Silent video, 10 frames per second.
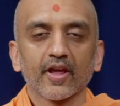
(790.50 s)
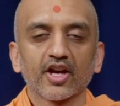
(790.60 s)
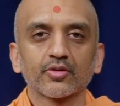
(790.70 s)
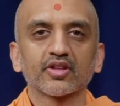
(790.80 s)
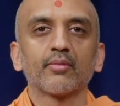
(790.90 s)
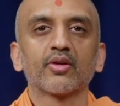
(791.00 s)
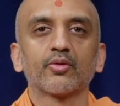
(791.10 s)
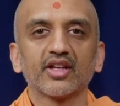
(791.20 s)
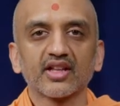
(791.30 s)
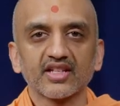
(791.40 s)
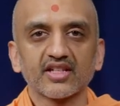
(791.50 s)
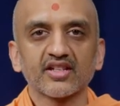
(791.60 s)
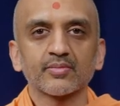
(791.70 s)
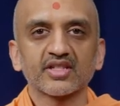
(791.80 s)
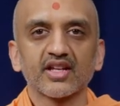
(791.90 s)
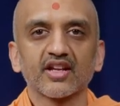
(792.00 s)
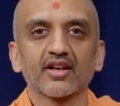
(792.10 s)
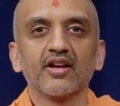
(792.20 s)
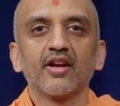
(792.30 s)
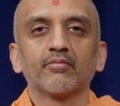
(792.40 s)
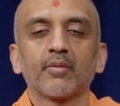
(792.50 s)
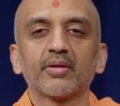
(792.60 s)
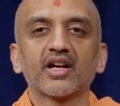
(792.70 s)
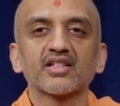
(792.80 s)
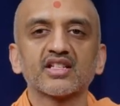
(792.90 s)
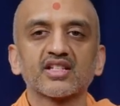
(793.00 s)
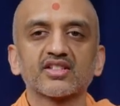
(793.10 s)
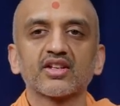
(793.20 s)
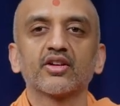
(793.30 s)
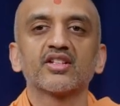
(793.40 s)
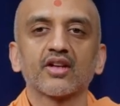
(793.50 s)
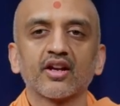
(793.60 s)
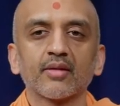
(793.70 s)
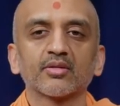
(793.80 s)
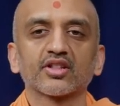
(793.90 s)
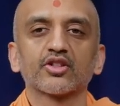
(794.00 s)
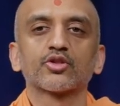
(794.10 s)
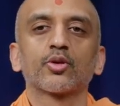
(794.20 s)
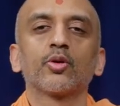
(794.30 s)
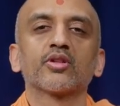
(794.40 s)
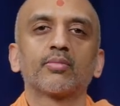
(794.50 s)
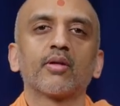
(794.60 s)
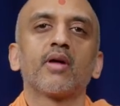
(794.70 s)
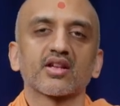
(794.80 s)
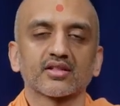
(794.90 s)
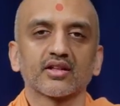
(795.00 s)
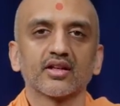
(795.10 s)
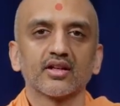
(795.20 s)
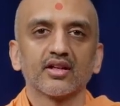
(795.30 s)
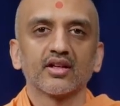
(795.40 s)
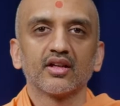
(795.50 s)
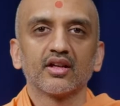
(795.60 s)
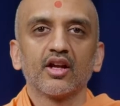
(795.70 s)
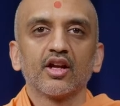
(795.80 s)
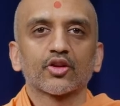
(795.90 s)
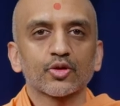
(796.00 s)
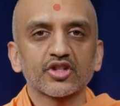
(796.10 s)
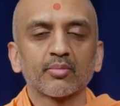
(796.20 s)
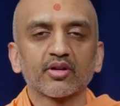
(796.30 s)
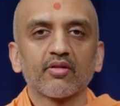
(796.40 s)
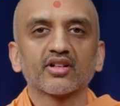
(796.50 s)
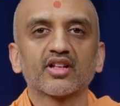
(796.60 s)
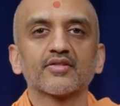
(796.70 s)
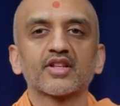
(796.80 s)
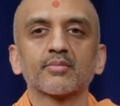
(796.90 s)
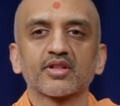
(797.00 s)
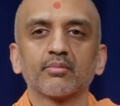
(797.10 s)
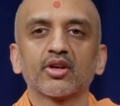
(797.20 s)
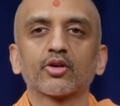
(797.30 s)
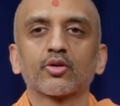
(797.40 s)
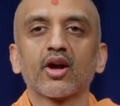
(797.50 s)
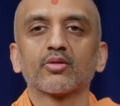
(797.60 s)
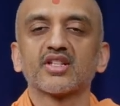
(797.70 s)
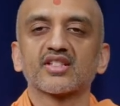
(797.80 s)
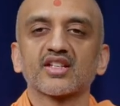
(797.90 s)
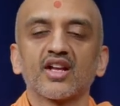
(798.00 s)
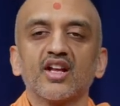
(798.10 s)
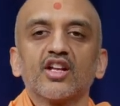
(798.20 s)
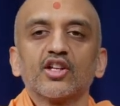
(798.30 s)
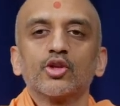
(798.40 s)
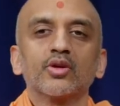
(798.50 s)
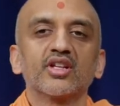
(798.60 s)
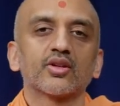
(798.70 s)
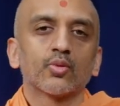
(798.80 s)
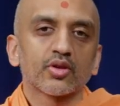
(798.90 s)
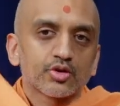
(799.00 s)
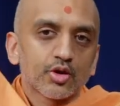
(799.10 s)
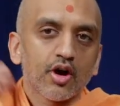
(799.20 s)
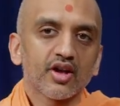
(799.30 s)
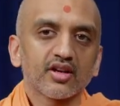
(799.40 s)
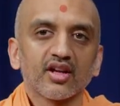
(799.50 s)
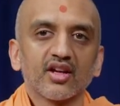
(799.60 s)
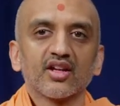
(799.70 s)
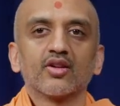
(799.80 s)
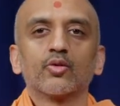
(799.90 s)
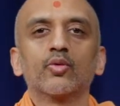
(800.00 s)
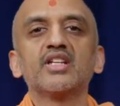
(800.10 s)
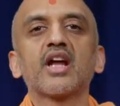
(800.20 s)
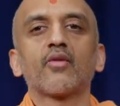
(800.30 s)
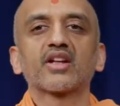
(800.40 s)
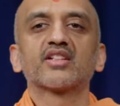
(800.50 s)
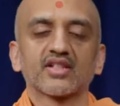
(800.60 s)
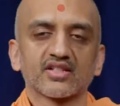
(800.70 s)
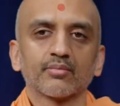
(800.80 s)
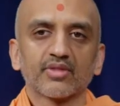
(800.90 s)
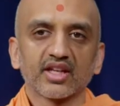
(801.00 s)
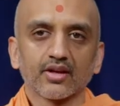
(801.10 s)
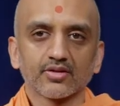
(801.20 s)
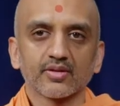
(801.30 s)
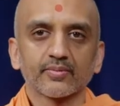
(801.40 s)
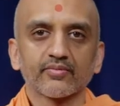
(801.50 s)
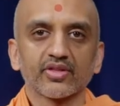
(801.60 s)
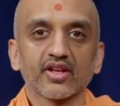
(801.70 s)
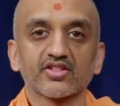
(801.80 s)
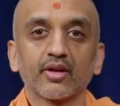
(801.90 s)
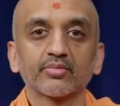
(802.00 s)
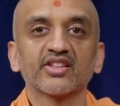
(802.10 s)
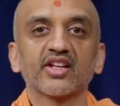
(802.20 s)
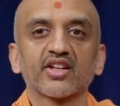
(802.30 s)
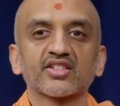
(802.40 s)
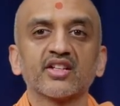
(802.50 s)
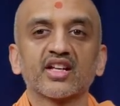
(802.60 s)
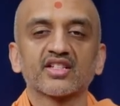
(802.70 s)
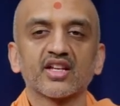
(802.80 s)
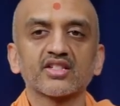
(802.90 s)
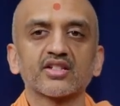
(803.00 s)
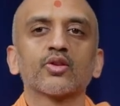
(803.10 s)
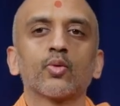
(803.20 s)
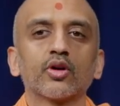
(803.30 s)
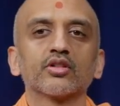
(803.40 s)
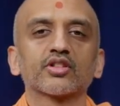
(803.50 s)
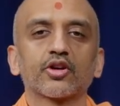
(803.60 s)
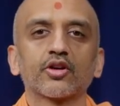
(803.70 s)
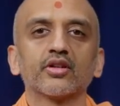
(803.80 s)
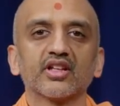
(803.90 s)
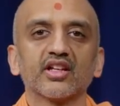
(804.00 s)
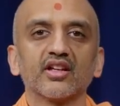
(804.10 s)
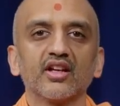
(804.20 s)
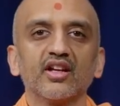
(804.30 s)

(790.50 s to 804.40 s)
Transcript: Ashwatthama realizes his mistake, but because he's a sinner, he's unable to control the Brahmastra. Krishna Bhagwan gives him some middle ground. He says, You need to withdraw it, redirect it to something else something that doesn't exist in the world currently.